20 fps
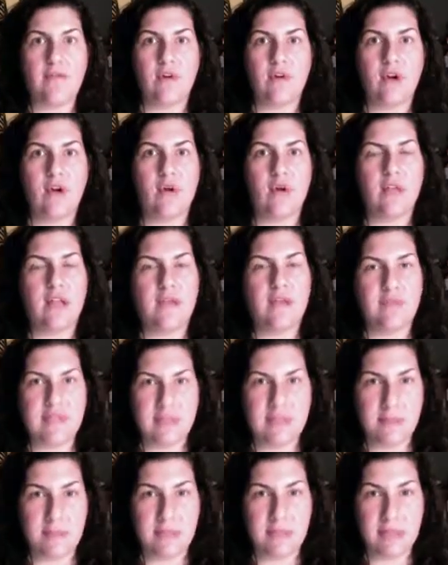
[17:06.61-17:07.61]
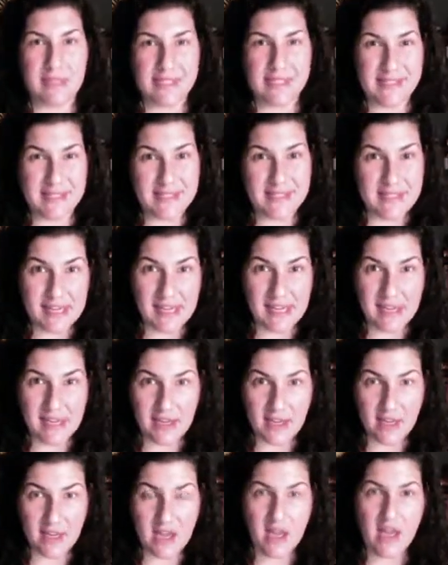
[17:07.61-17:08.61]
Virgo loves
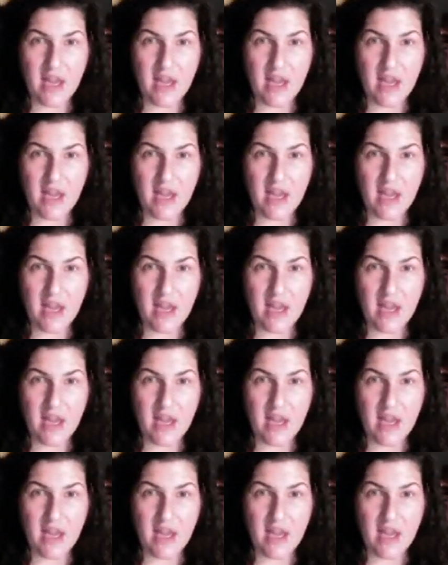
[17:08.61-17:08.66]
simplicity.